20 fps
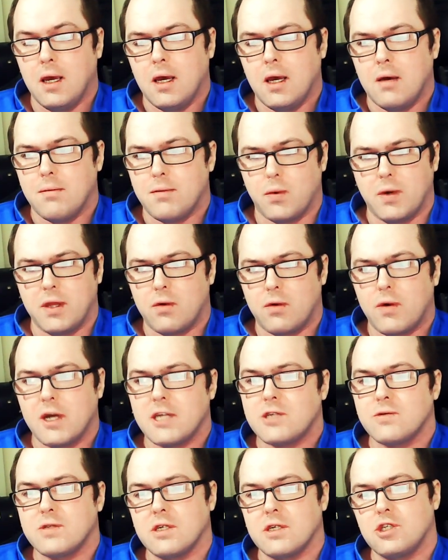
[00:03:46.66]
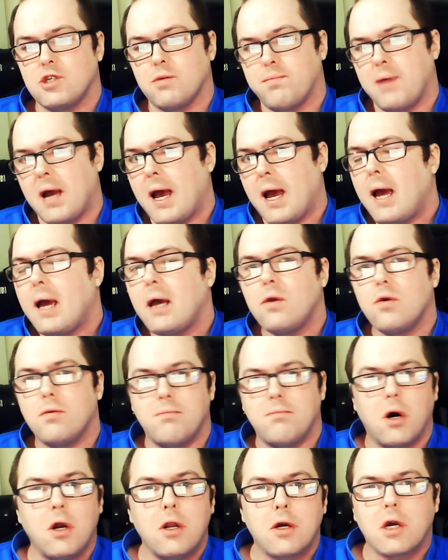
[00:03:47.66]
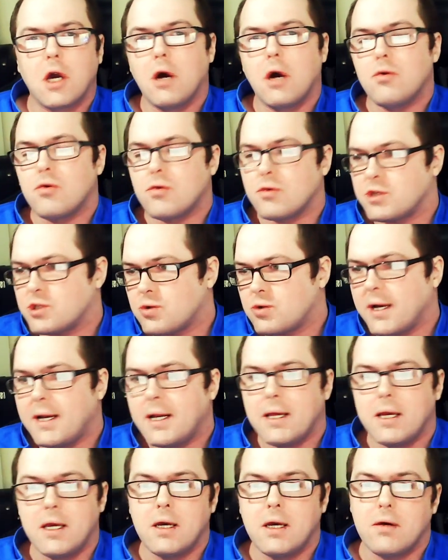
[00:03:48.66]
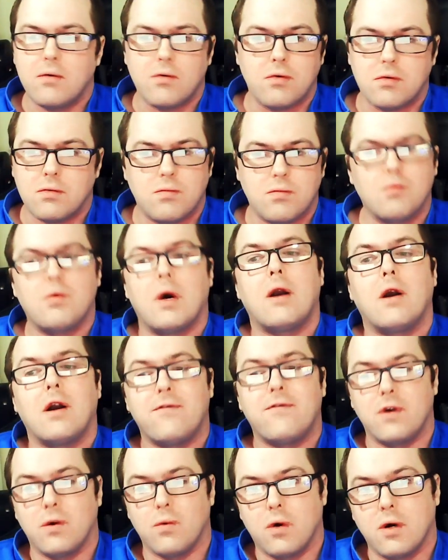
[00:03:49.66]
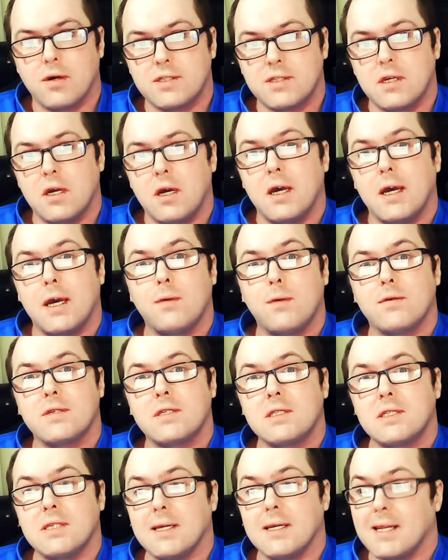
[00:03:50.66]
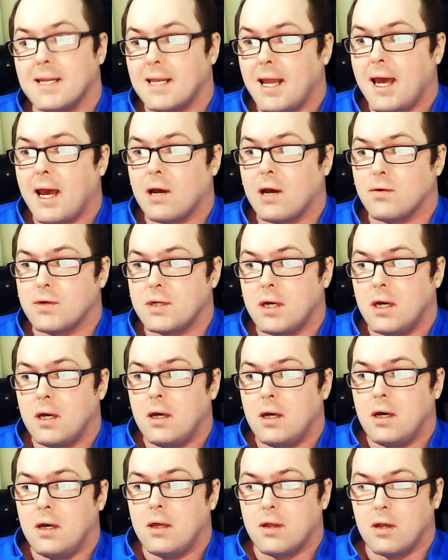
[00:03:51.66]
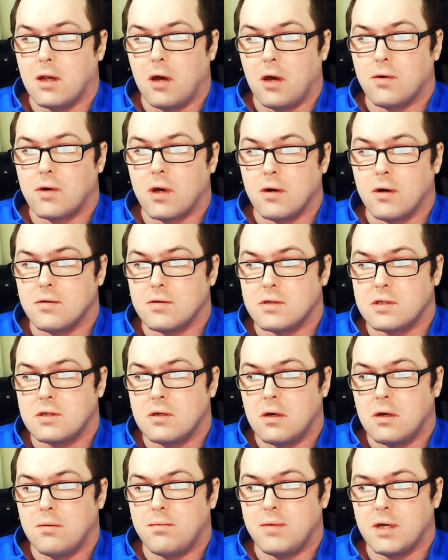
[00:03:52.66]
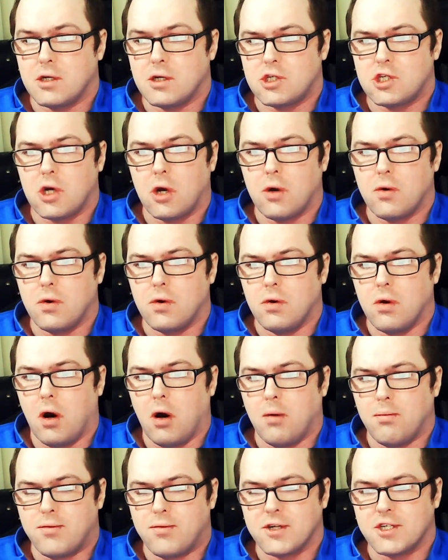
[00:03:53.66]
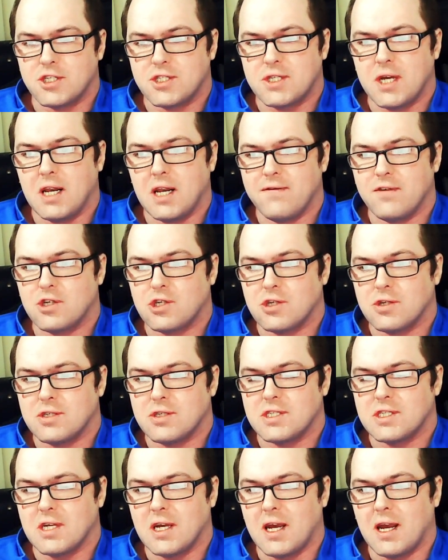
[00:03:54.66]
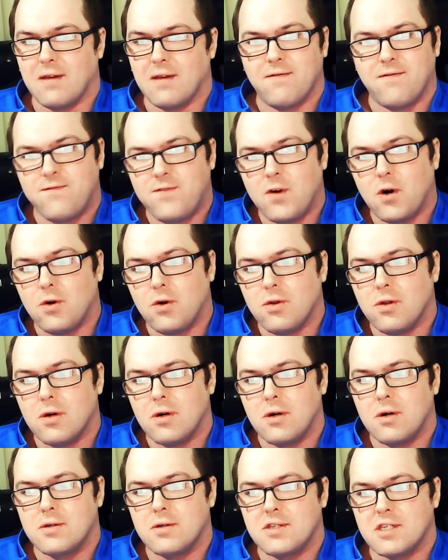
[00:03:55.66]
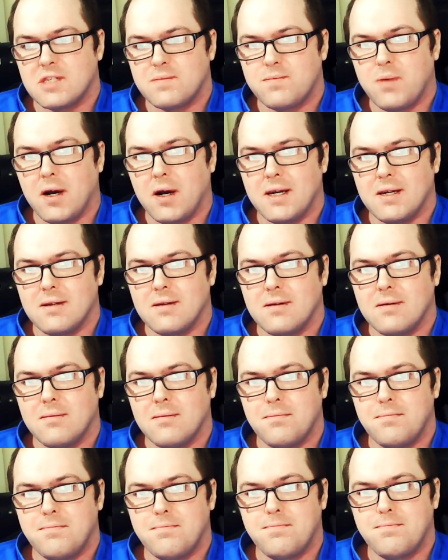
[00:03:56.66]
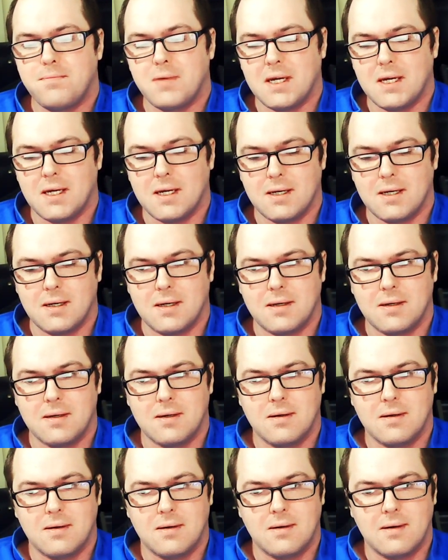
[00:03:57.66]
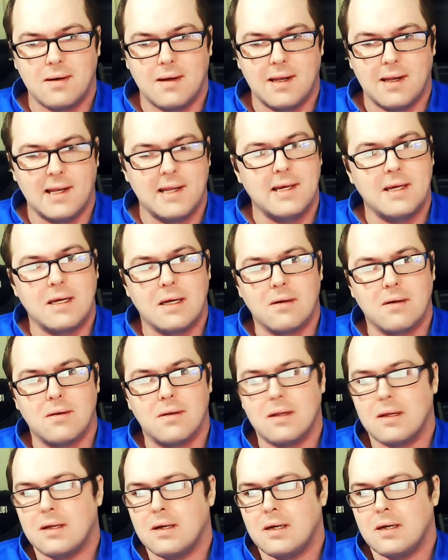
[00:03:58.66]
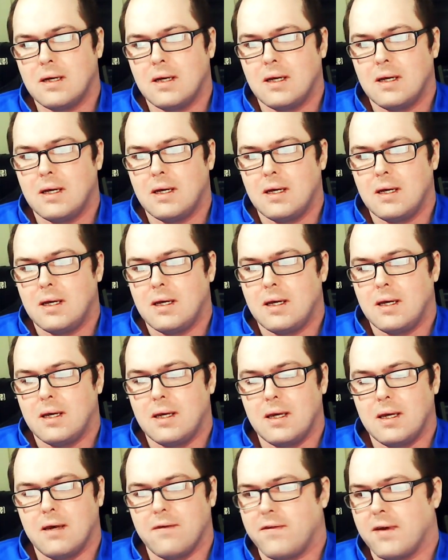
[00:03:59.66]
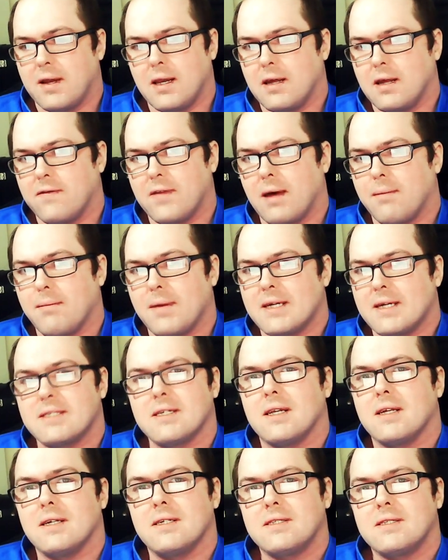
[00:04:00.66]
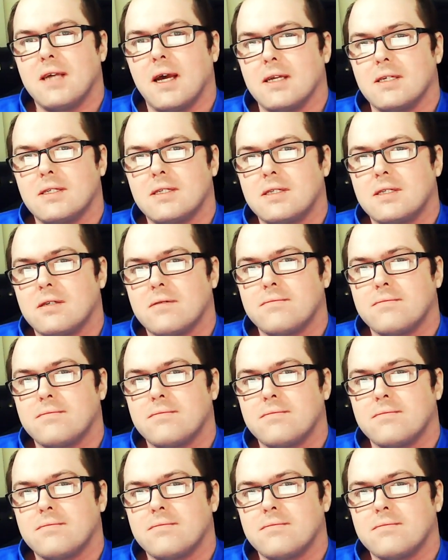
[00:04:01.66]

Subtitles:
But when the race was in Japan, or Monaco, or Australia, or wherever it was still allowed. The logos being shown on British televisions in full, despite being illegal, if any of that makes any sense.